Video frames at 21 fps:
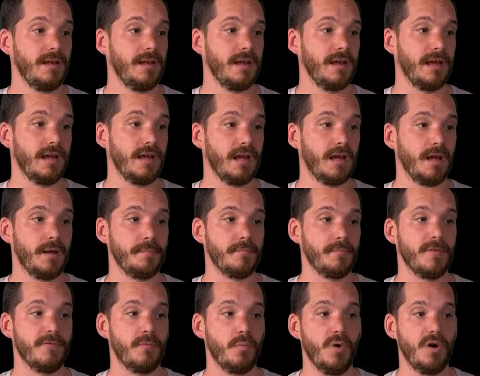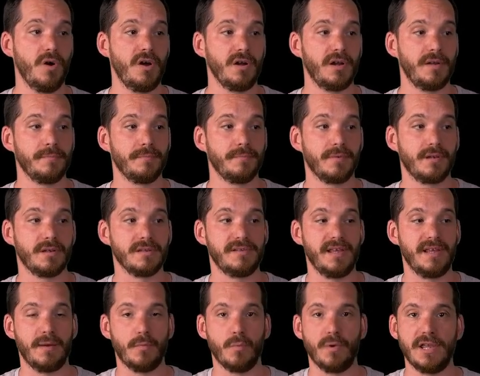of work, because
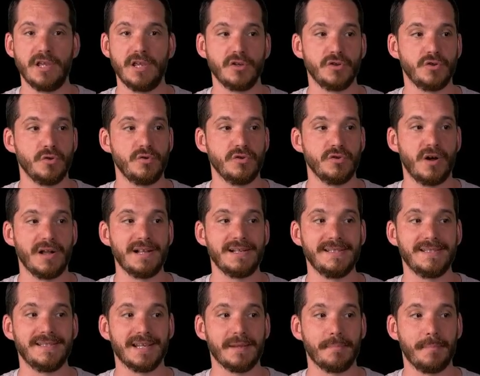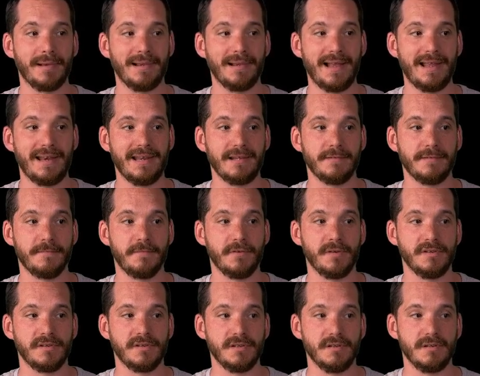that way you could do 90-day planning for
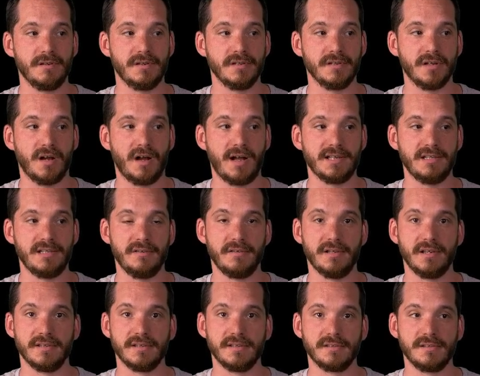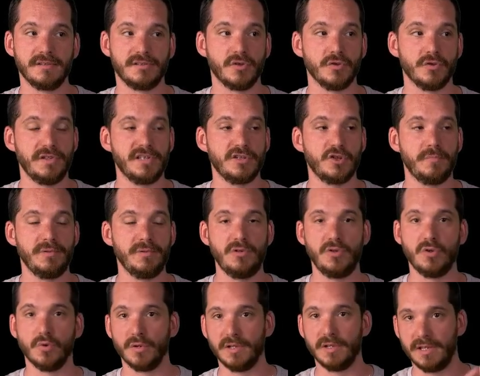the entirety of this. So this could be
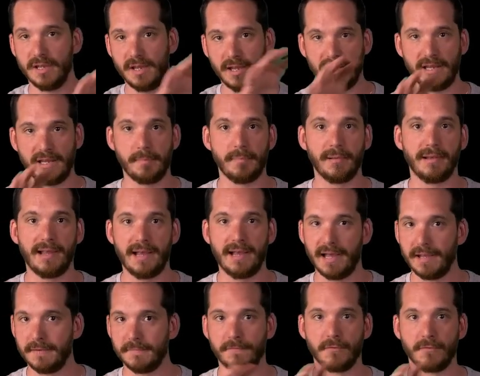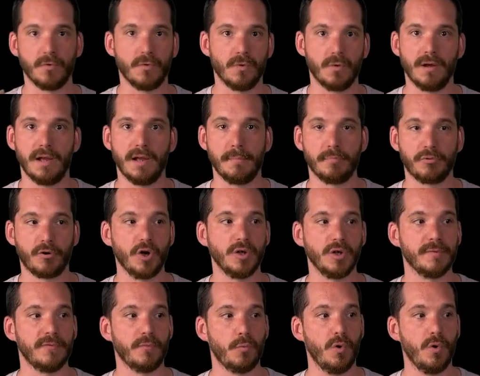your yearly plan for a
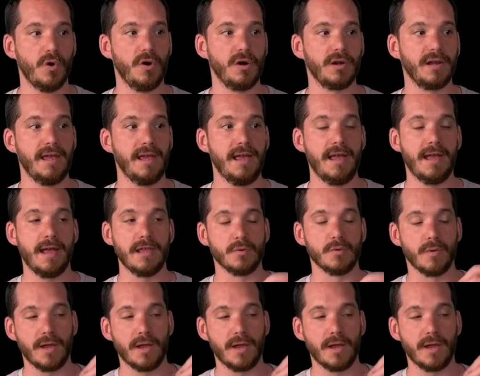program of work, and your